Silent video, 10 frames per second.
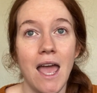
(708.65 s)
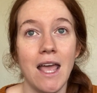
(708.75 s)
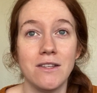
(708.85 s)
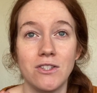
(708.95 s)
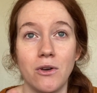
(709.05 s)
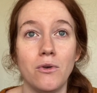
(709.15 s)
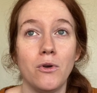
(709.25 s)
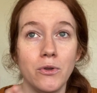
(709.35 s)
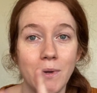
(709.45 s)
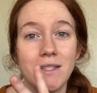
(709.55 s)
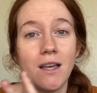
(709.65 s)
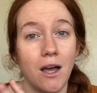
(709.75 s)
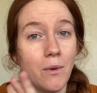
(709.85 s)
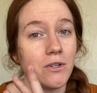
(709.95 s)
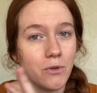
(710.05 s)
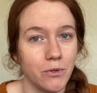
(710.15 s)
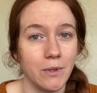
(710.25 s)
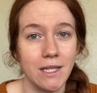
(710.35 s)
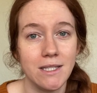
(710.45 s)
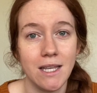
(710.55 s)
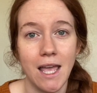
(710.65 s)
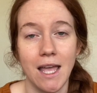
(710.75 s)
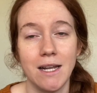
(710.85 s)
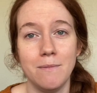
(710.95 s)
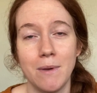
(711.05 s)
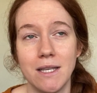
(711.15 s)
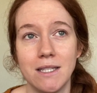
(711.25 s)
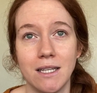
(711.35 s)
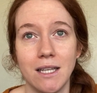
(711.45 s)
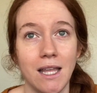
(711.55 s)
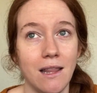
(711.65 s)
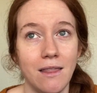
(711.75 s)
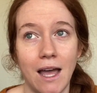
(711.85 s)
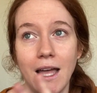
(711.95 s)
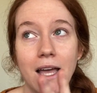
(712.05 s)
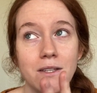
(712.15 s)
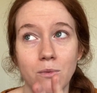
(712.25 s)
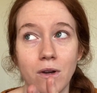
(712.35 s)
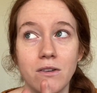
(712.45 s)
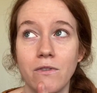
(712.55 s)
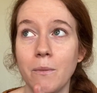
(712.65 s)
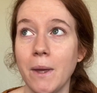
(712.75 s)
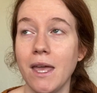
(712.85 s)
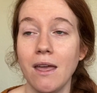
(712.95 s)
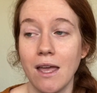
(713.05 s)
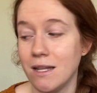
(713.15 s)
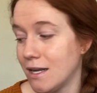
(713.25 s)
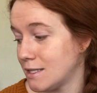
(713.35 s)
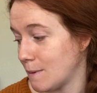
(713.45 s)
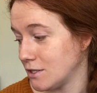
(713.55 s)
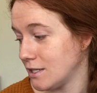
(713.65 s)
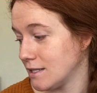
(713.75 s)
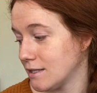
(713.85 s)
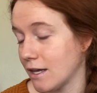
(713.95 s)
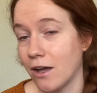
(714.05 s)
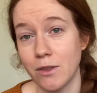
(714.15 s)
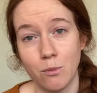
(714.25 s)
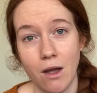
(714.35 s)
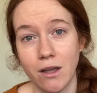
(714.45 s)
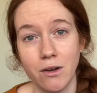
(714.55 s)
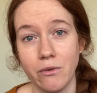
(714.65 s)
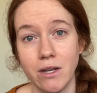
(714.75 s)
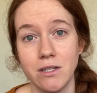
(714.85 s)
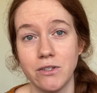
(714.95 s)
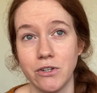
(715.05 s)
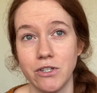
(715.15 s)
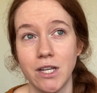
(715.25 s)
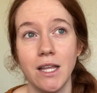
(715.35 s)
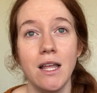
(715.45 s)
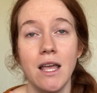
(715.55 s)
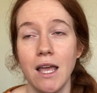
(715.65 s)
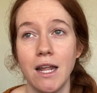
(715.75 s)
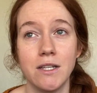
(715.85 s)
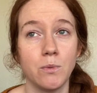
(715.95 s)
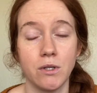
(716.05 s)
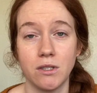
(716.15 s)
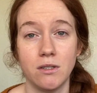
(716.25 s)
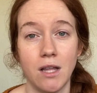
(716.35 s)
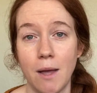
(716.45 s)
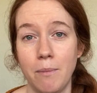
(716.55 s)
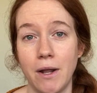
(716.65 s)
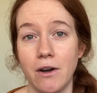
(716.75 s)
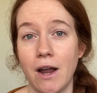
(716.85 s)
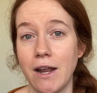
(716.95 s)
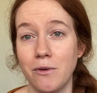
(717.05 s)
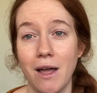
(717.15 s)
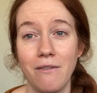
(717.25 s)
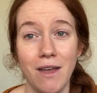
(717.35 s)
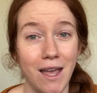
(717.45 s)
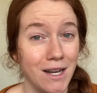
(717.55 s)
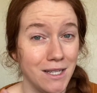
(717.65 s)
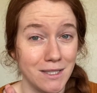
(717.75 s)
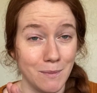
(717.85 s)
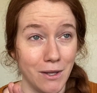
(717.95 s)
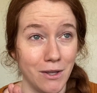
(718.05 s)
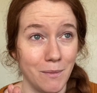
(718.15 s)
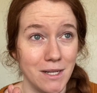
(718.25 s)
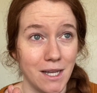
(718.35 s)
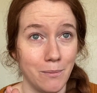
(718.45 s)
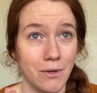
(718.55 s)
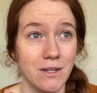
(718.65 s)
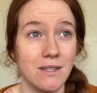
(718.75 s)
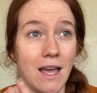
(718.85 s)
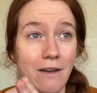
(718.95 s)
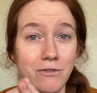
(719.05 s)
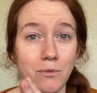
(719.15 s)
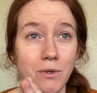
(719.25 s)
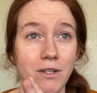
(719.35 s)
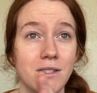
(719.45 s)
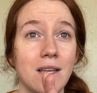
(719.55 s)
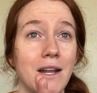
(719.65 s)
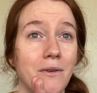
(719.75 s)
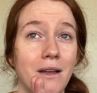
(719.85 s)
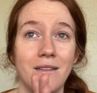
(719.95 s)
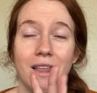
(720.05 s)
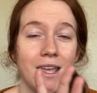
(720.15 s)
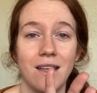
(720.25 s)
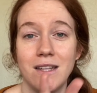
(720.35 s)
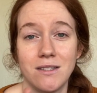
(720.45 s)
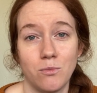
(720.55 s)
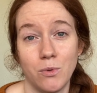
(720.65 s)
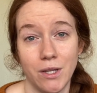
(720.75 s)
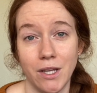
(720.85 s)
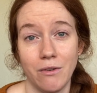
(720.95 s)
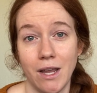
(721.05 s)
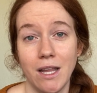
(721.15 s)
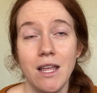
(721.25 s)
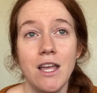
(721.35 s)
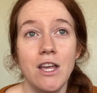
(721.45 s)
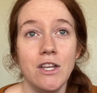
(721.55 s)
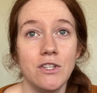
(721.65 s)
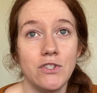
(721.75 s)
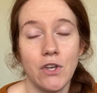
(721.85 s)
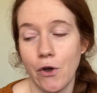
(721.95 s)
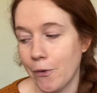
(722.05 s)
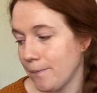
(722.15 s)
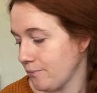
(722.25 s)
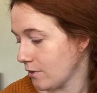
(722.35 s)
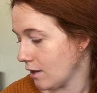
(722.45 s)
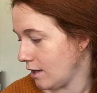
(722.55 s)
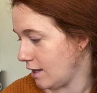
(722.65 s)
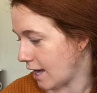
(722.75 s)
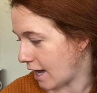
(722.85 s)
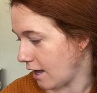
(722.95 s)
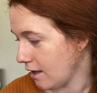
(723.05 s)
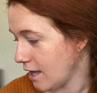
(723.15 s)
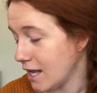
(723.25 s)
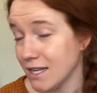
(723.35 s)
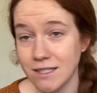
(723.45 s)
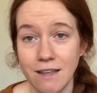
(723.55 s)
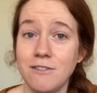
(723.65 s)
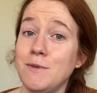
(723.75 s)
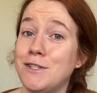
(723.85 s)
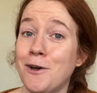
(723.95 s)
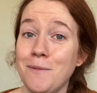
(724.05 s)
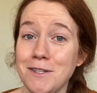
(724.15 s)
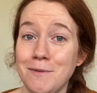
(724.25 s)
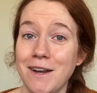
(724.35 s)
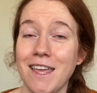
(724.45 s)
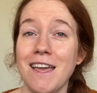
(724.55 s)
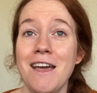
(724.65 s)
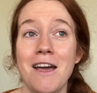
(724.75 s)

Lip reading: And so cold rinse, hot wash, cold rinse. And basically that has worked for me. And especially since I got the ROCKIN green detergent, it has worked a lot better. I don't have any smell on my diapers afterwards. I don't like, it's really great. So yeah, it has saved me so much money.